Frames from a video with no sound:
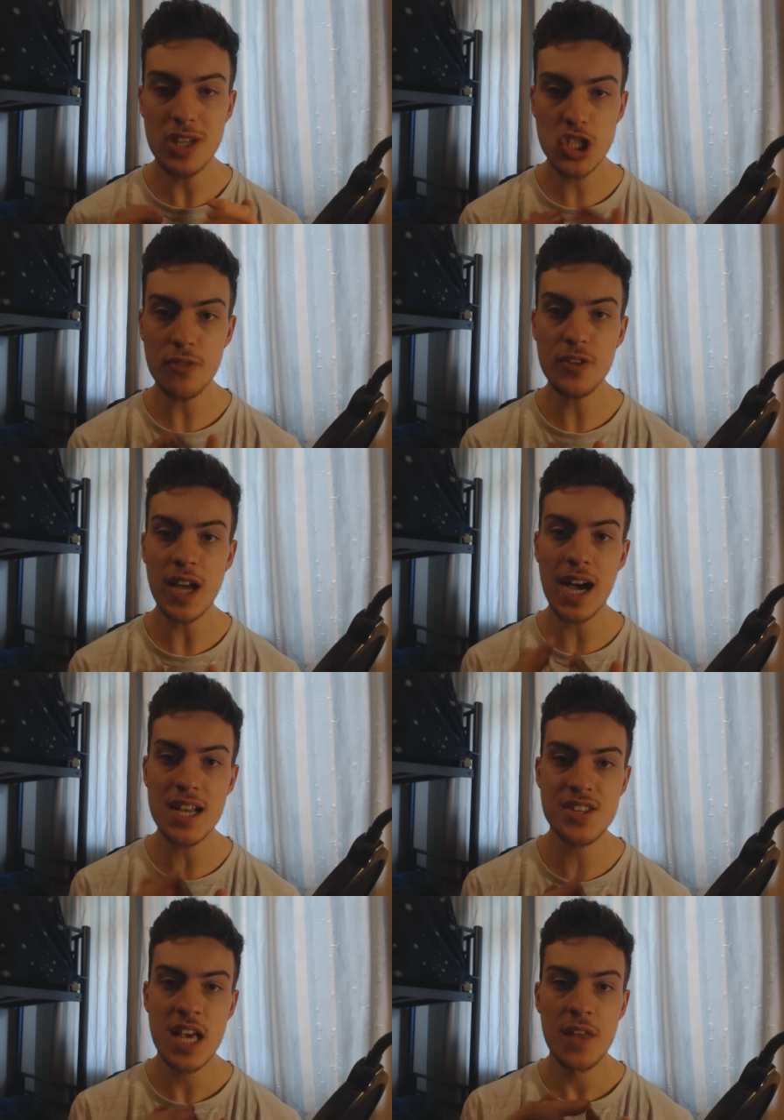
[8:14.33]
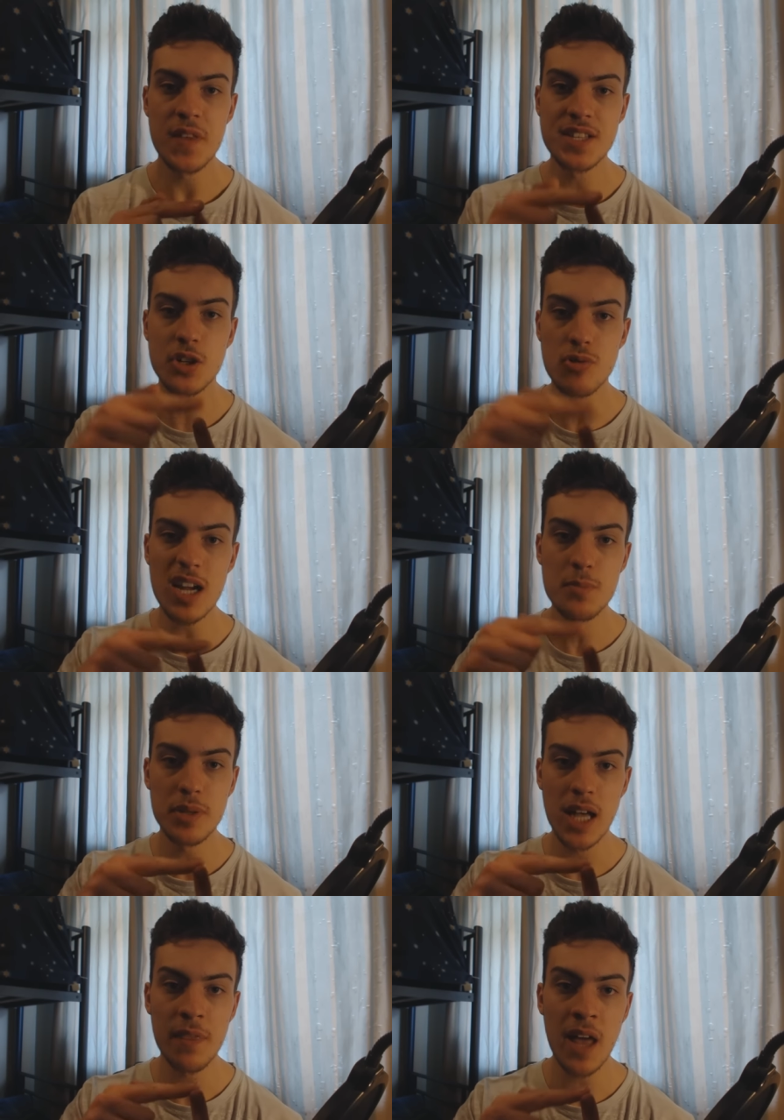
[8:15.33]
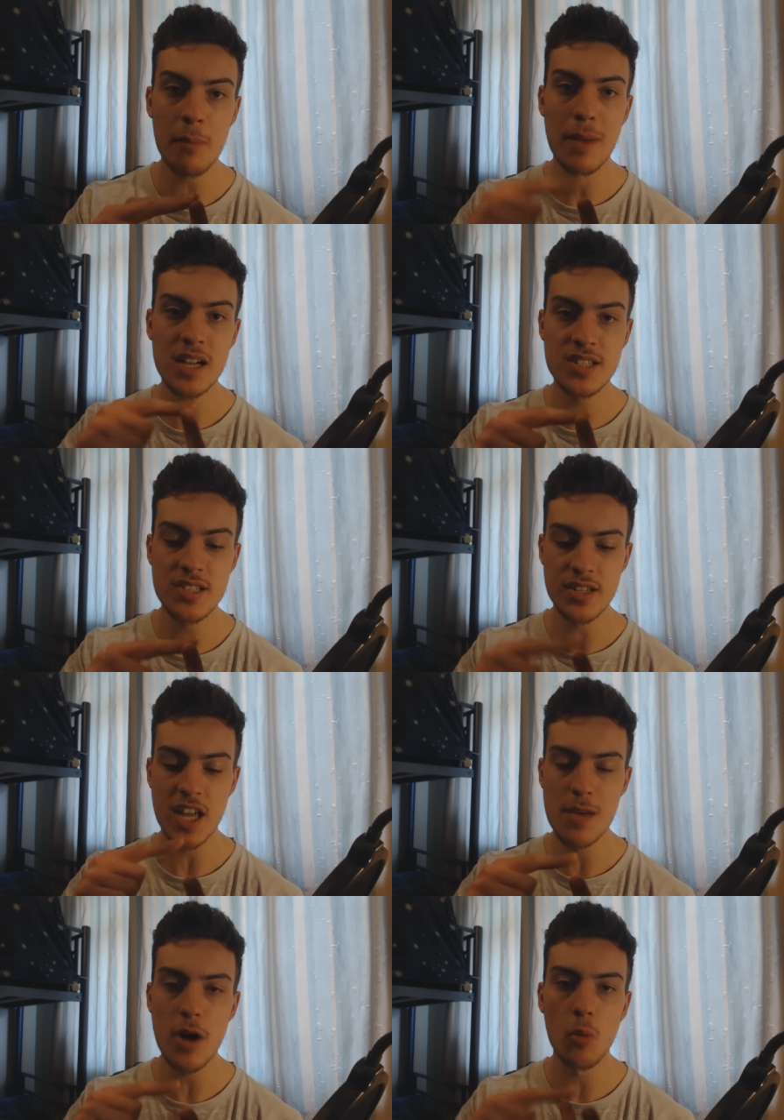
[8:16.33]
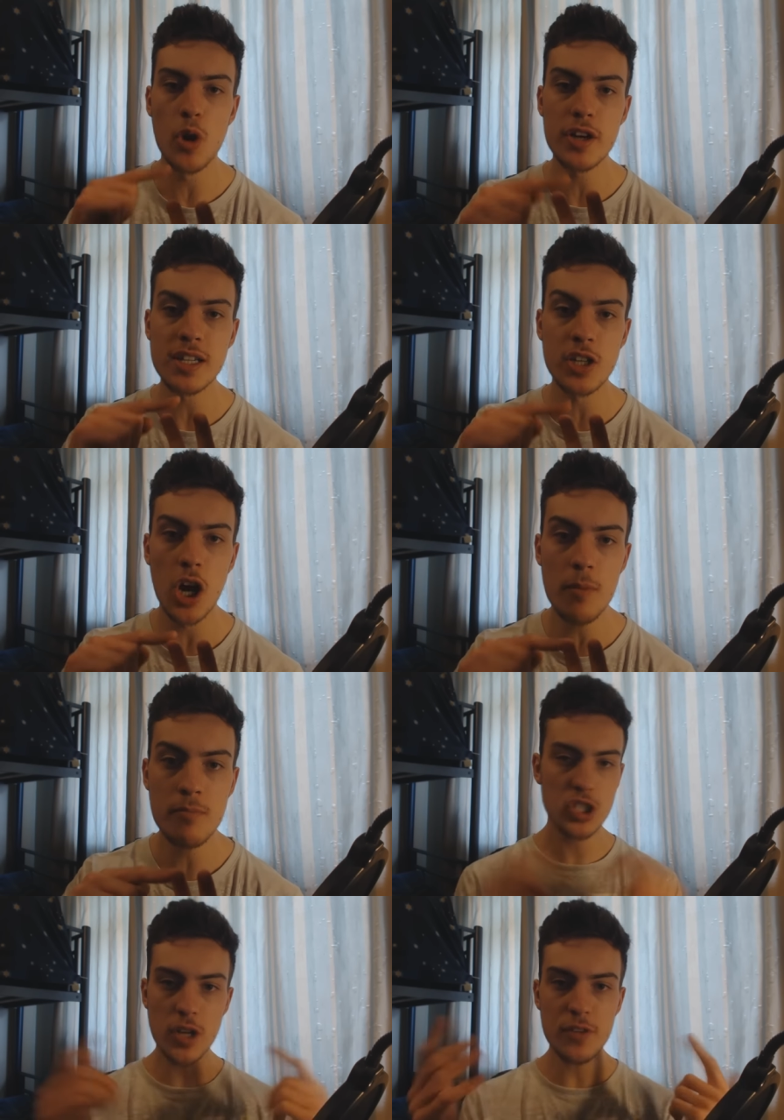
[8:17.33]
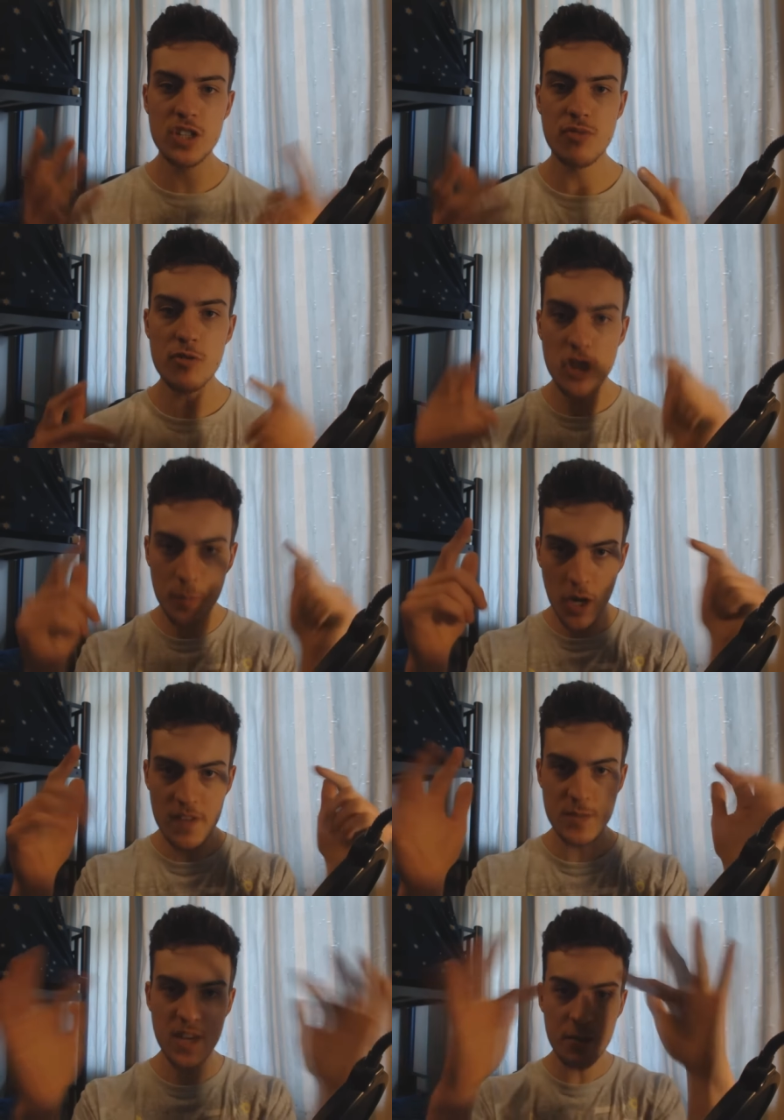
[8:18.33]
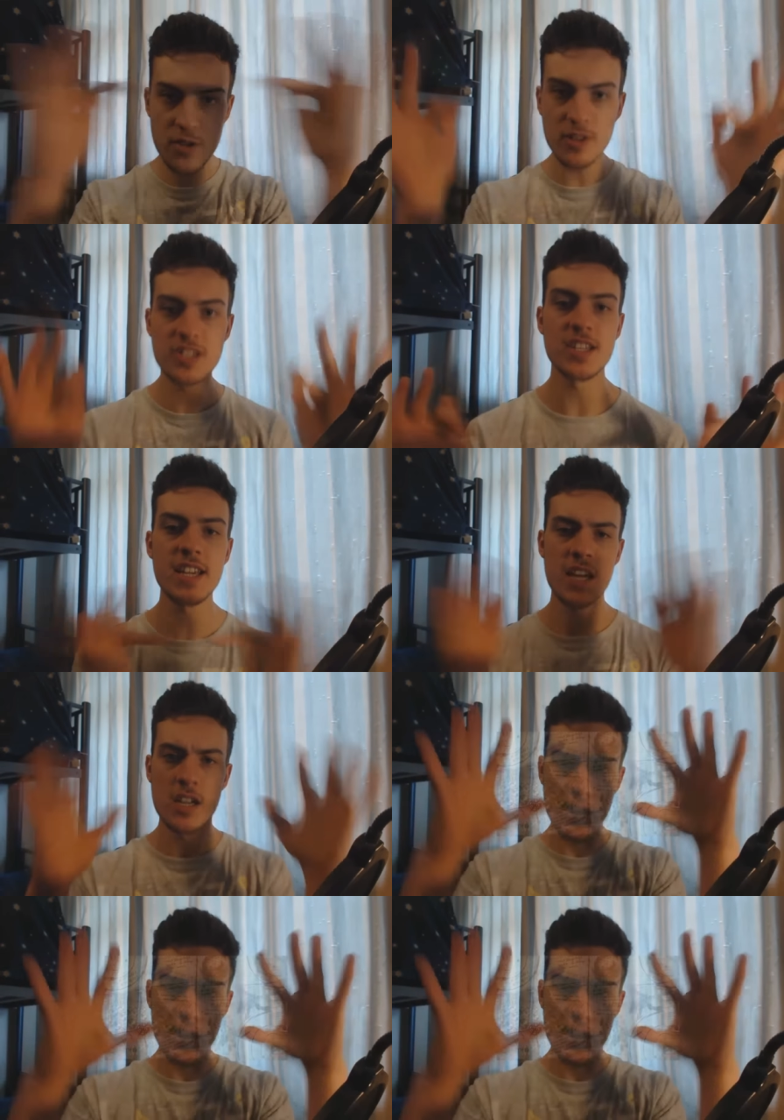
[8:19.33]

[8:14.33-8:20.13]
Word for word: Richtofen has this grand plan that Maxis and him are working on. Richtofen has wrote up on this paper, you can see